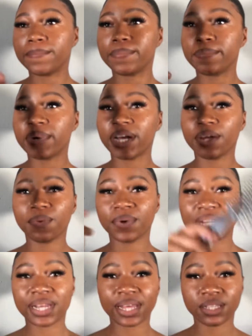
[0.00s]
my
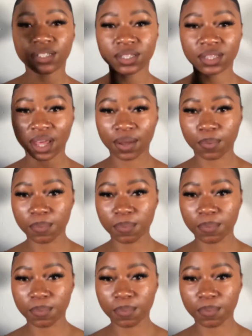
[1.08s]
ring light just died on